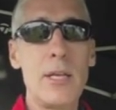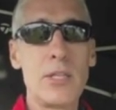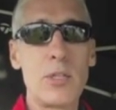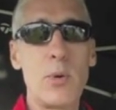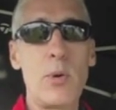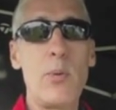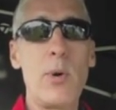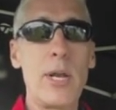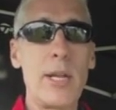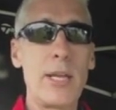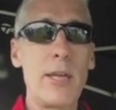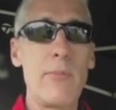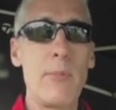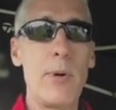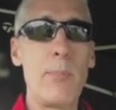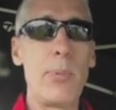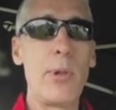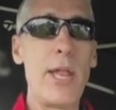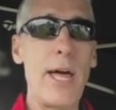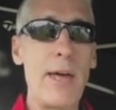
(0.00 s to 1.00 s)
So we want to give
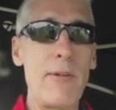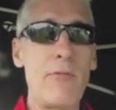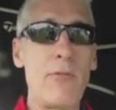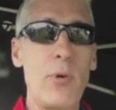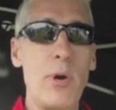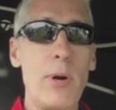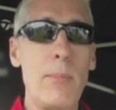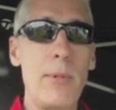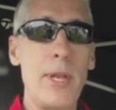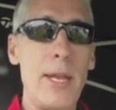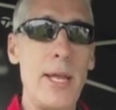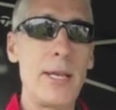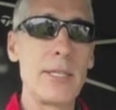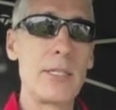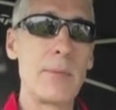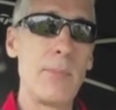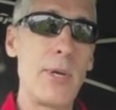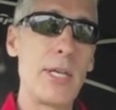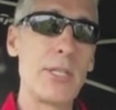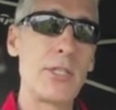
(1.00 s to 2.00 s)
them a platform that
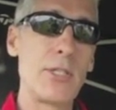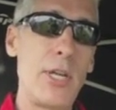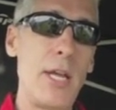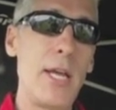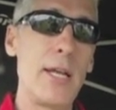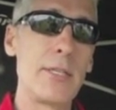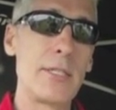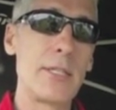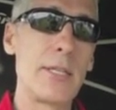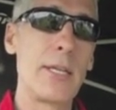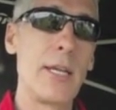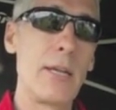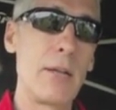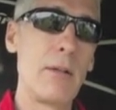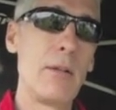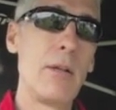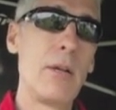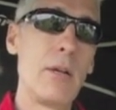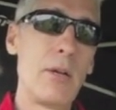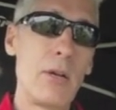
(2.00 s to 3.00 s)
has the best chance to get
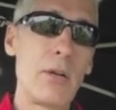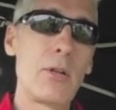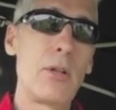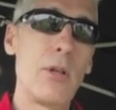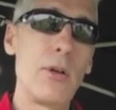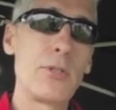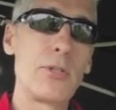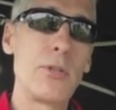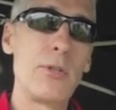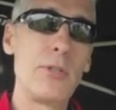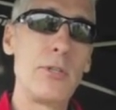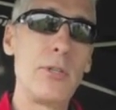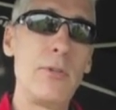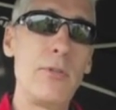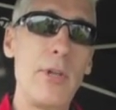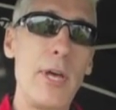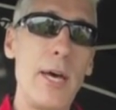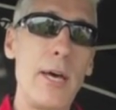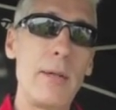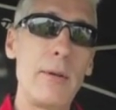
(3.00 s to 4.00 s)
closer to
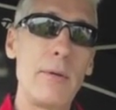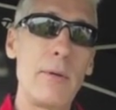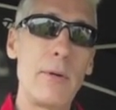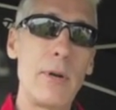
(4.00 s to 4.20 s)
that,